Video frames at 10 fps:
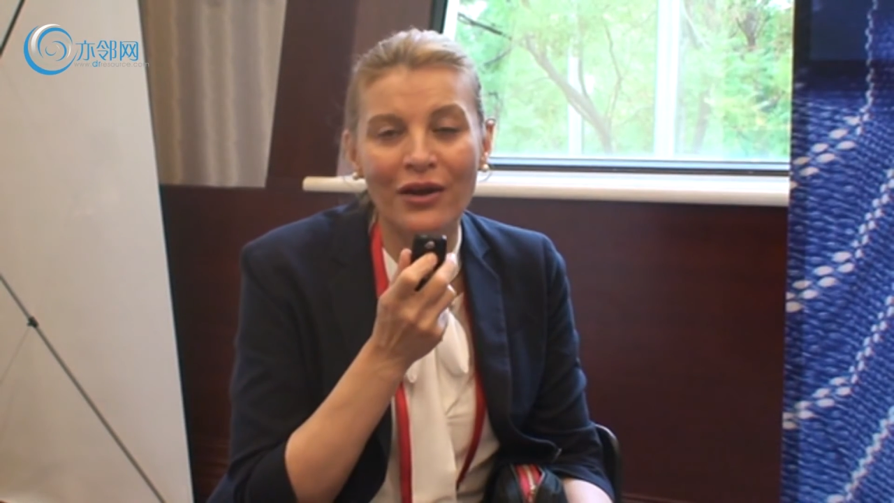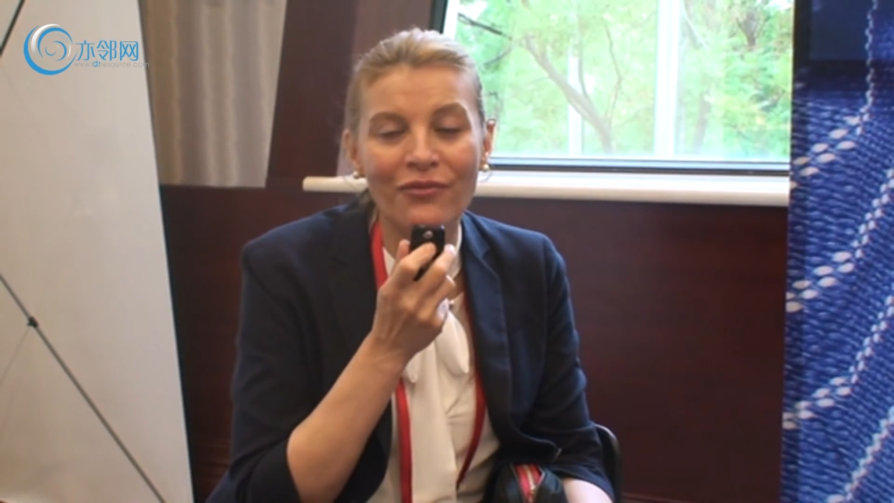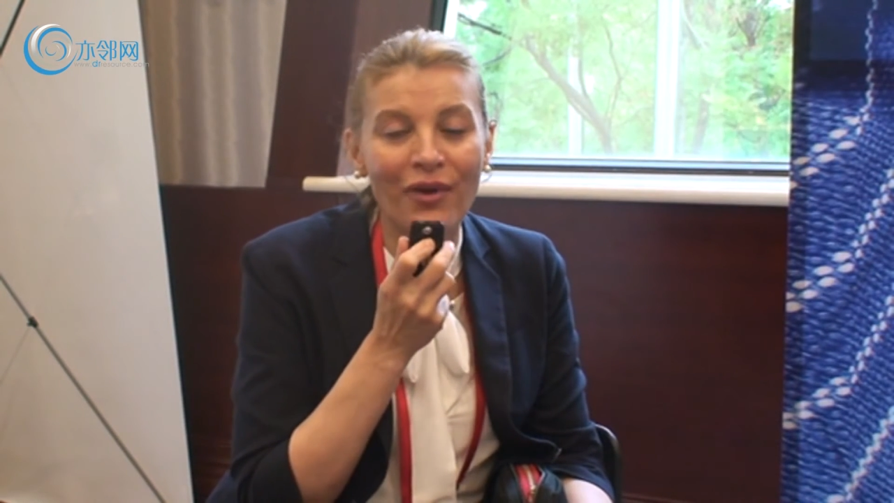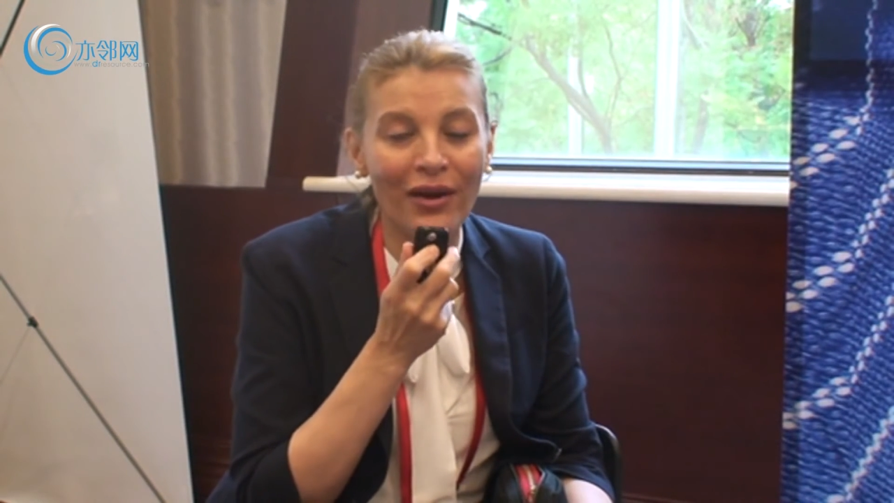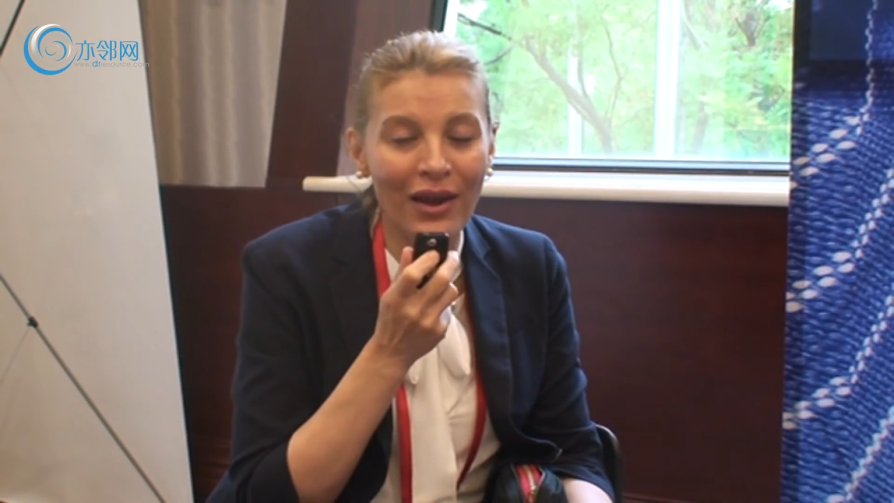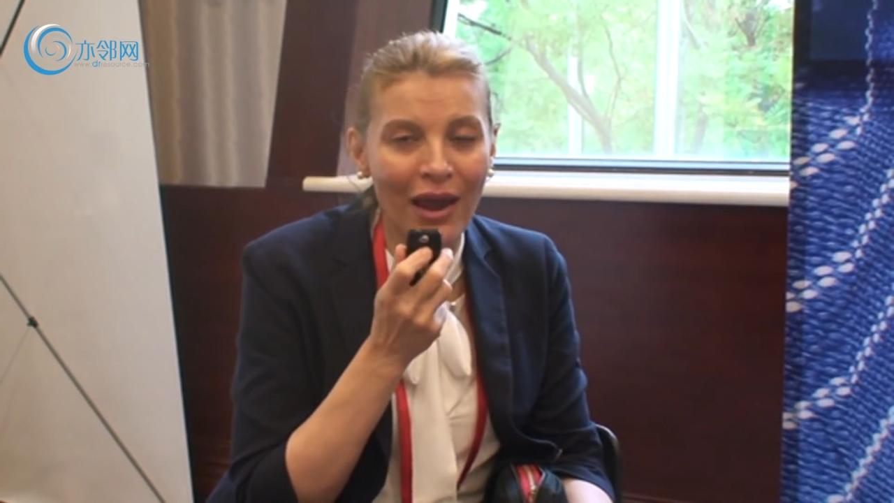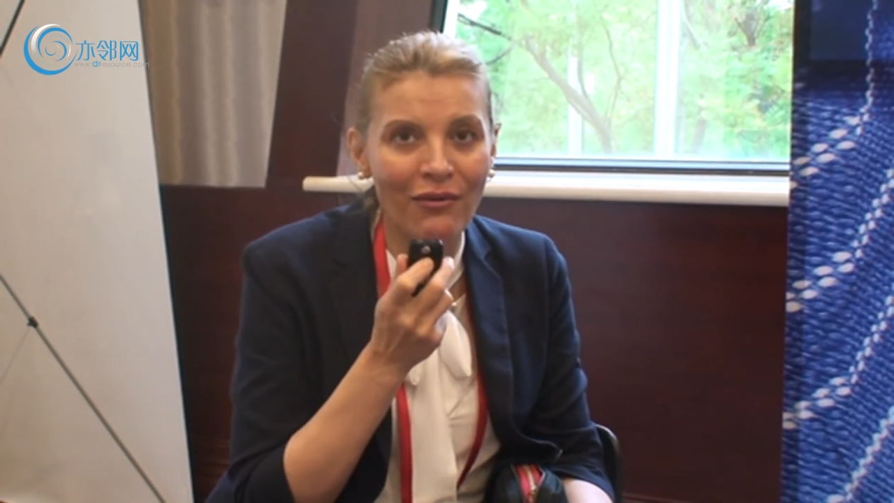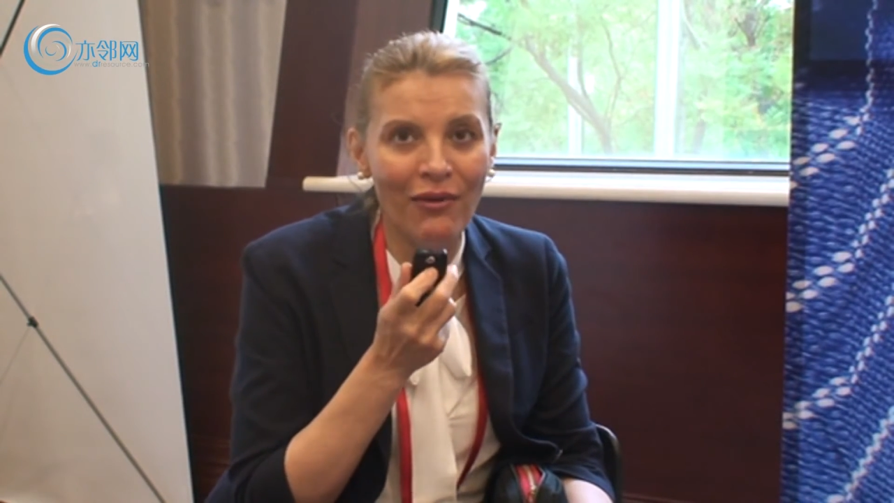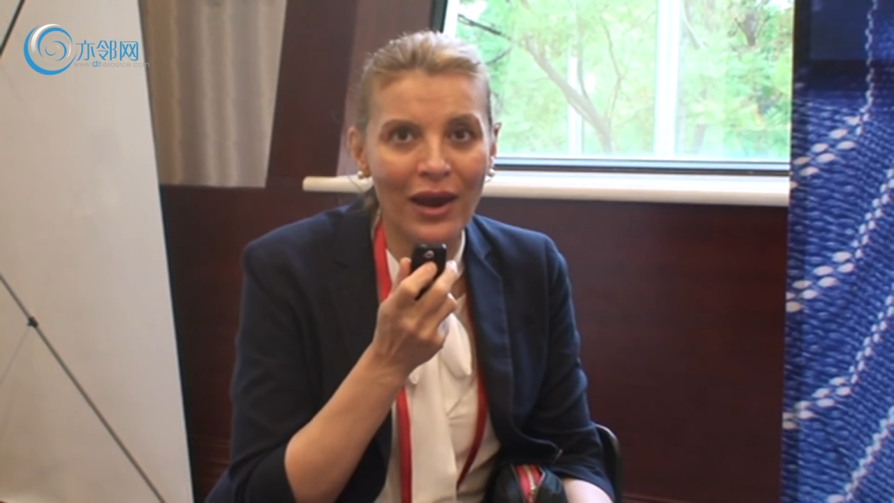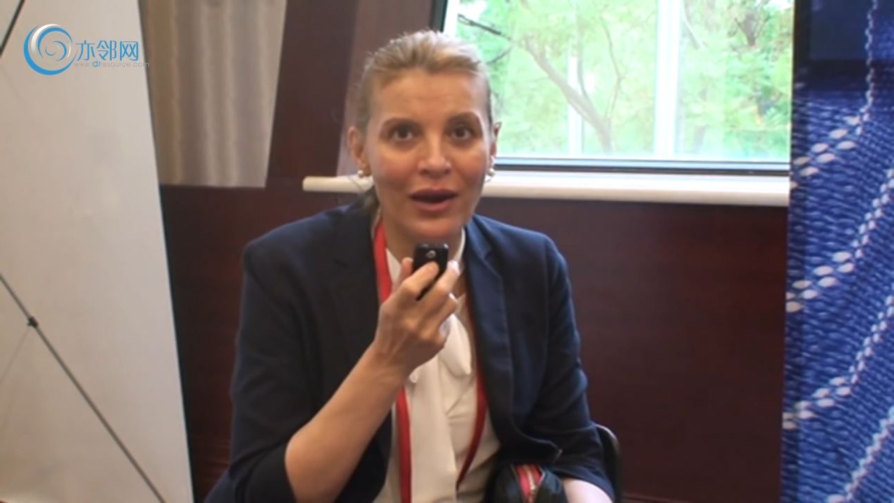are very
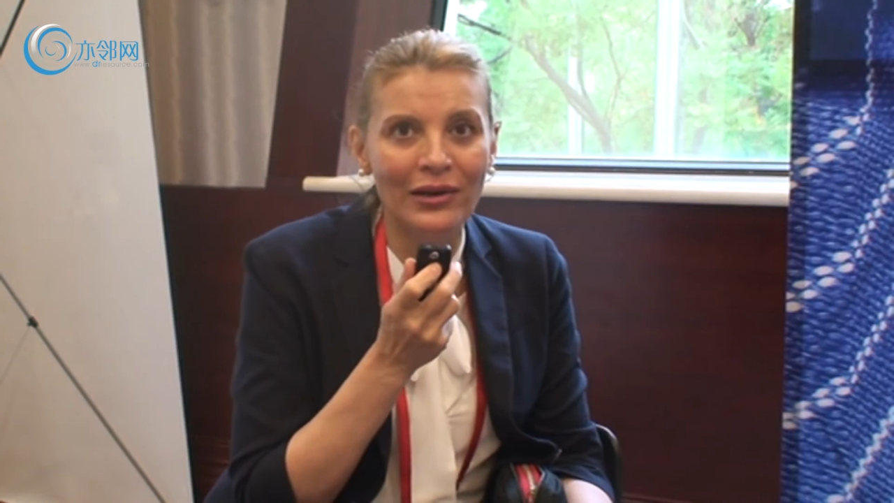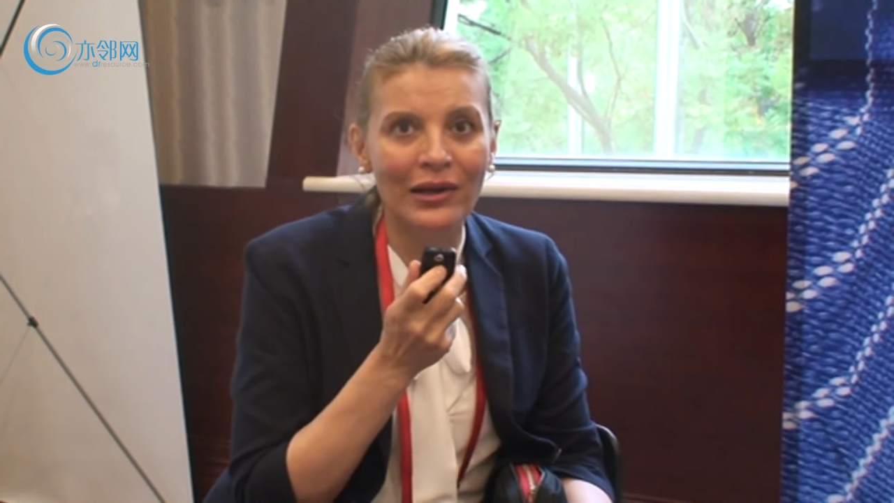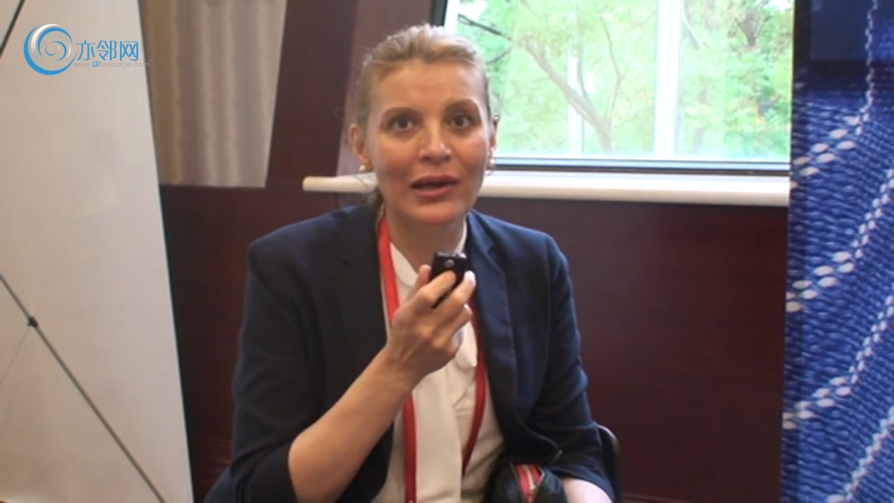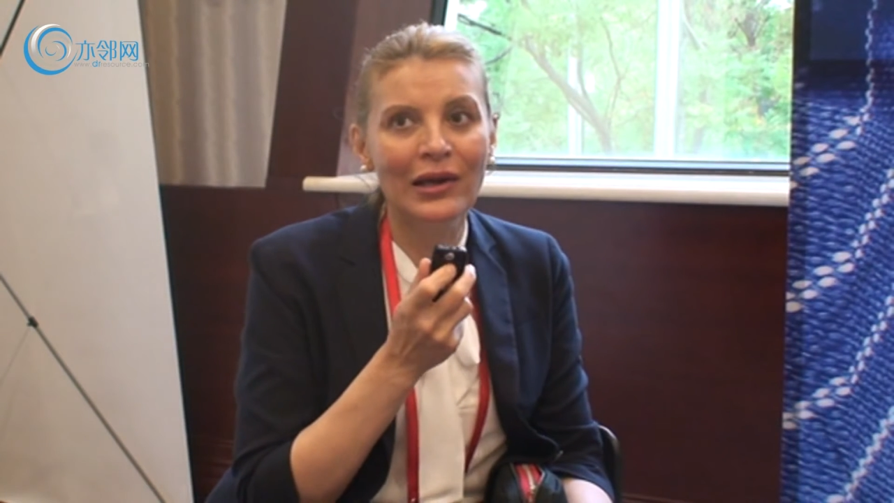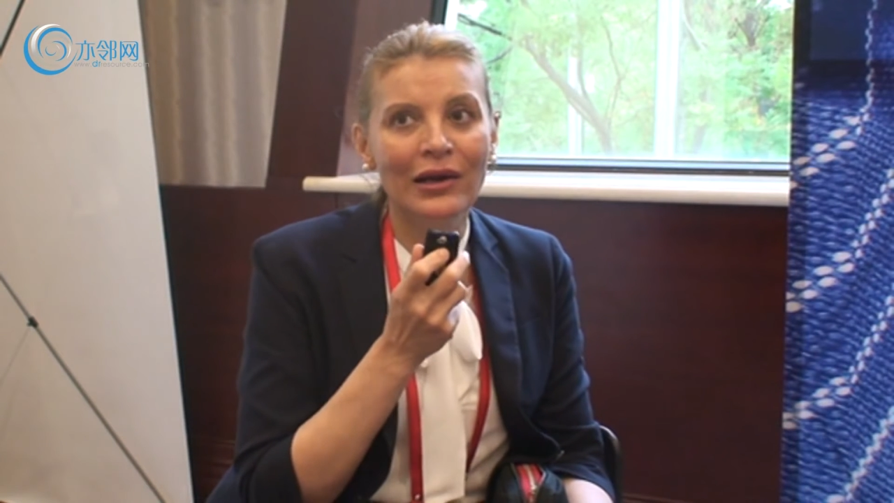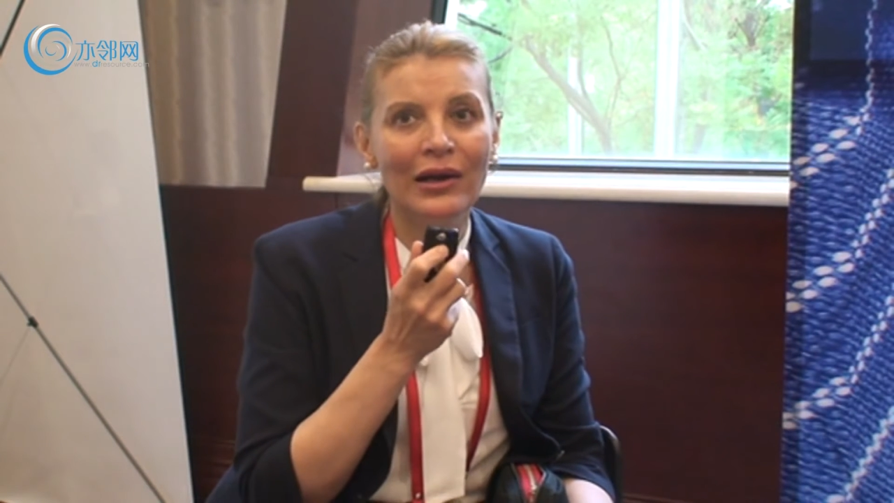aware